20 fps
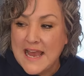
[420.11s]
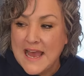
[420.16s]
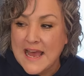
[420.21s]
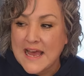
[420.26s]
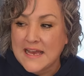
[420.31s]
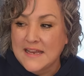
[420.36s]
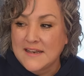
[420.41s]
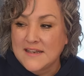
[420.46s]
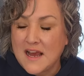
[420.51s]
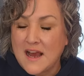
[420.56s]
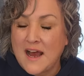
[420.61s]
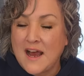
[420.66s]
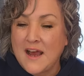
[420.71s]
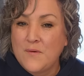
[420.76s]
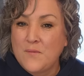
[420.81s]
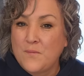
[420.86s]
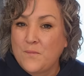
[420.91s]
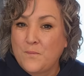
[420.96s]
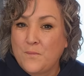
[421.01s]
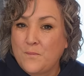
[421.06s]
And
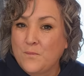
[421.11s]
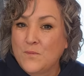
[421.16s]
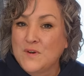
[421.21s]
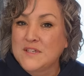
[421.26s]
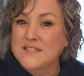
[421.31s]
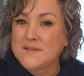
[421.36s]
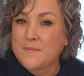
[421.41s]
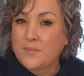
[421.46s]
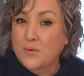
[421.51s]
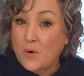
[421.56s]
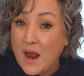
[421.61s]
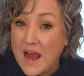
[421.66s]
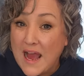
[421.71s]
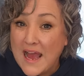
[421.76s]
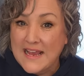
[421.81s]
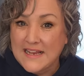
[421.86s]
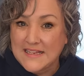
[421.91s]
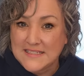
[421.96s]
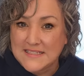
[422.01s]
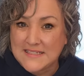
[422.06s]
I was
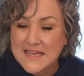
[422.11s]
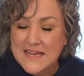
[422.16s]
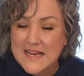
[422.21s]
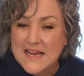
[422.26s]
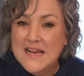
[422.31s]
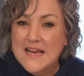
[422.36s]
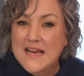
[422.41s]
surprised